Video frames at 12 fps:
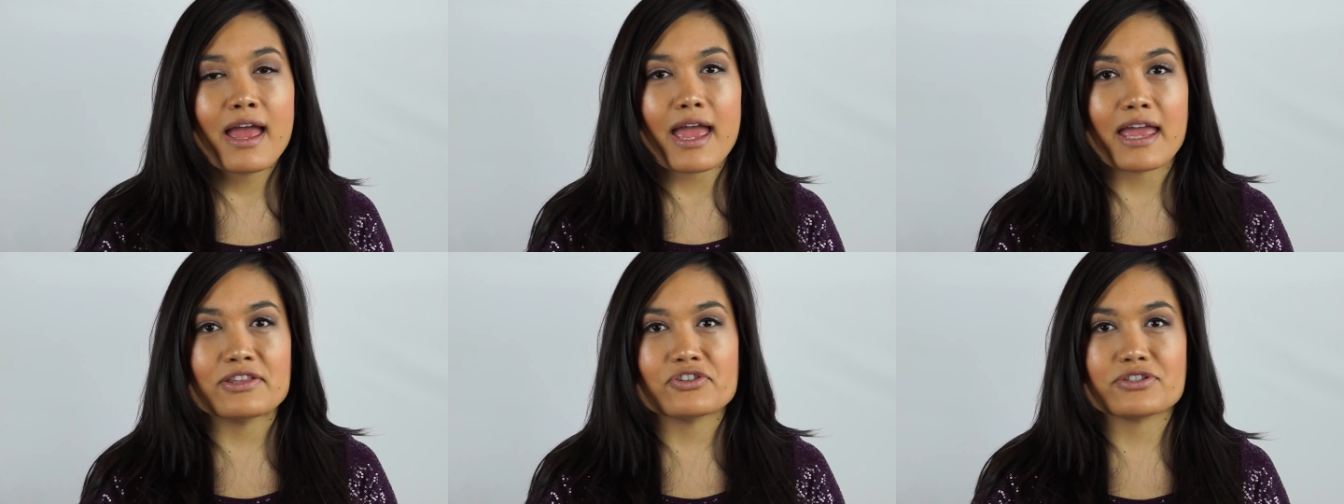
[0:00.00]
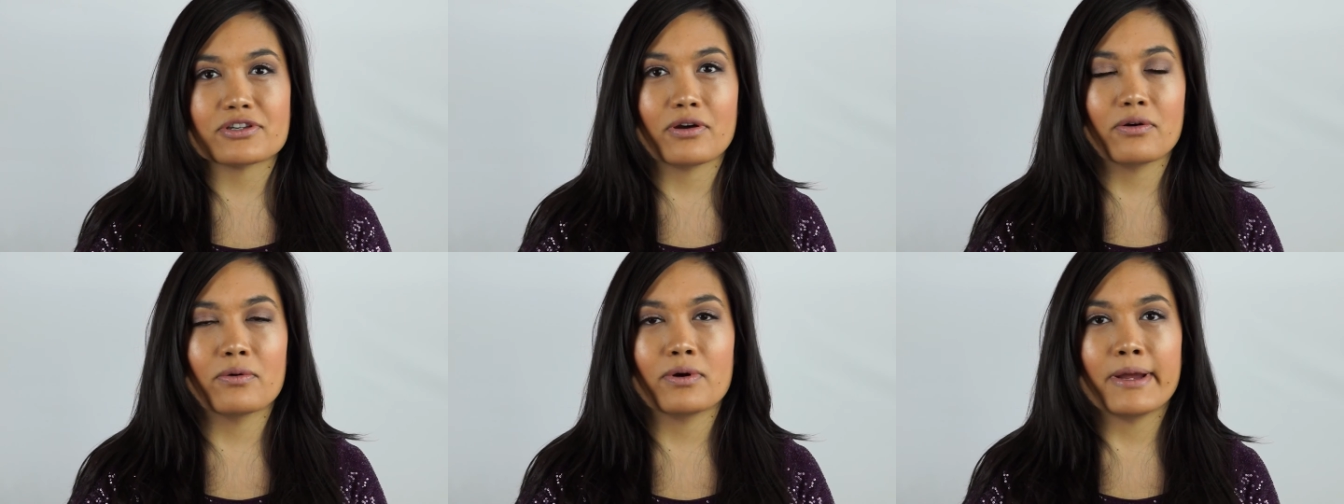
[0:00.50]
and
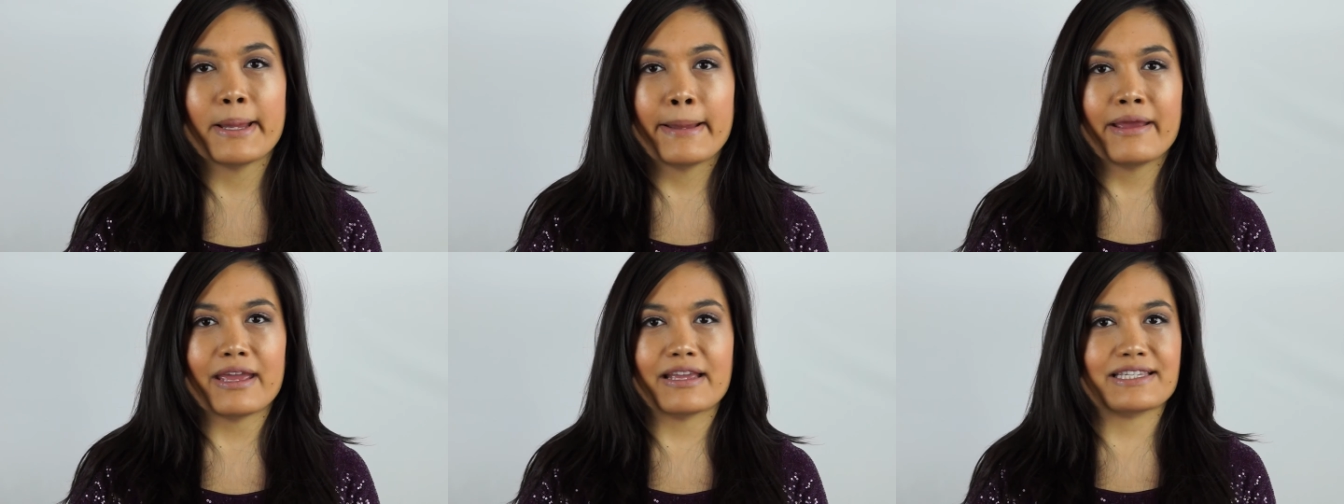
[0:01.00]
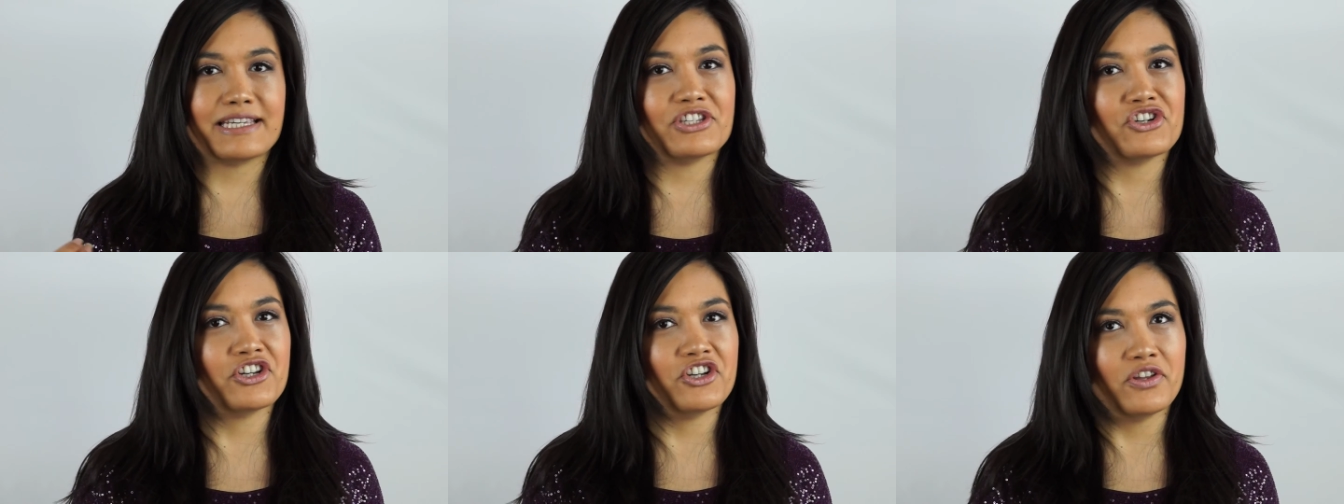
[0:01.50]
so it's
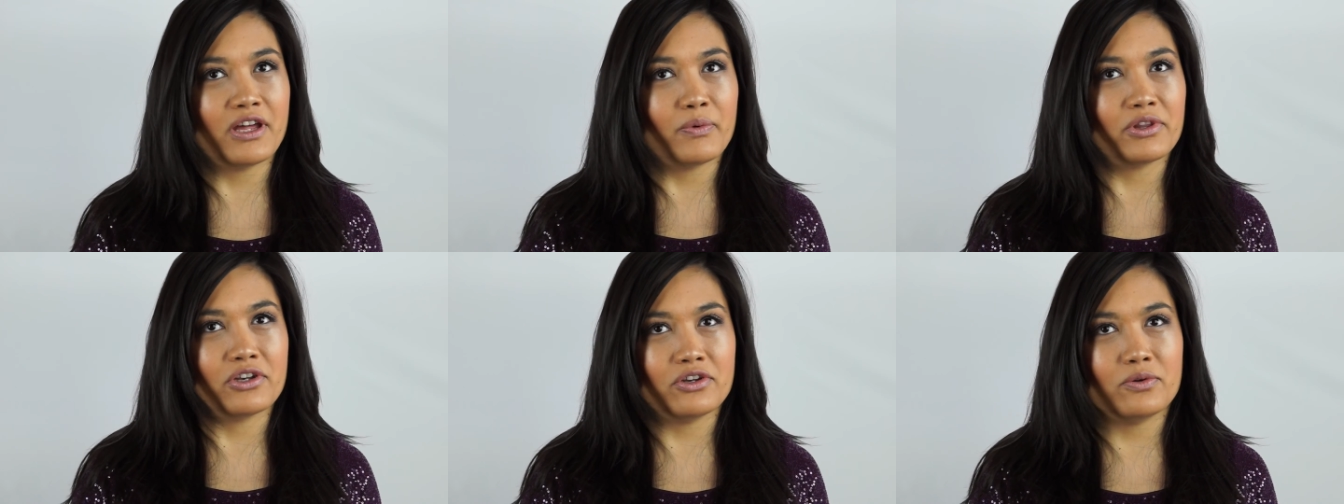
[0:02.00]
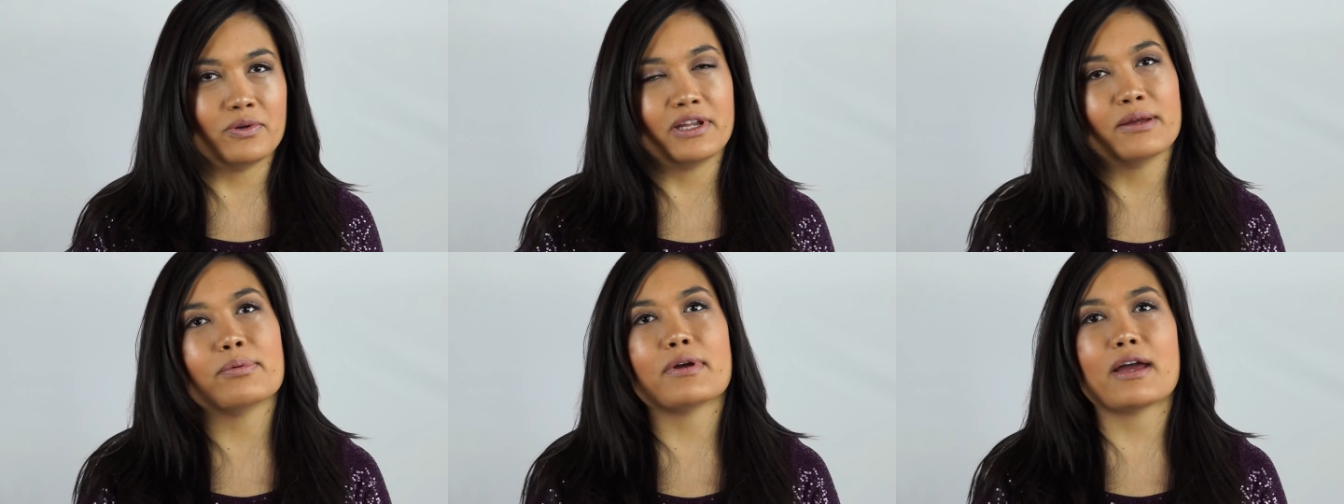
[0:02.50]
easier to do that with a nude
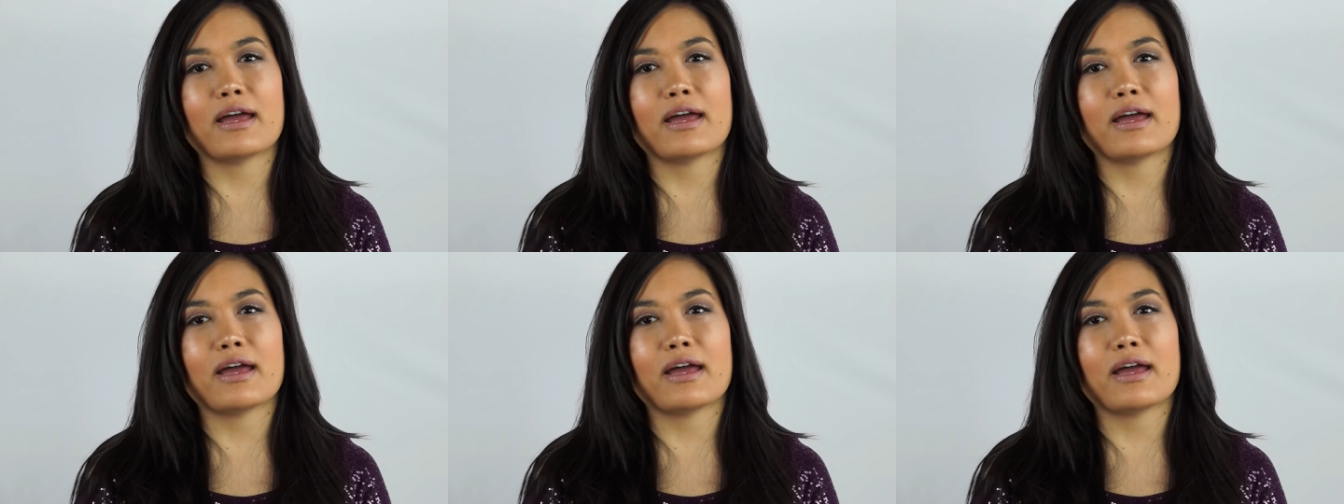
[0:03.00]
lip.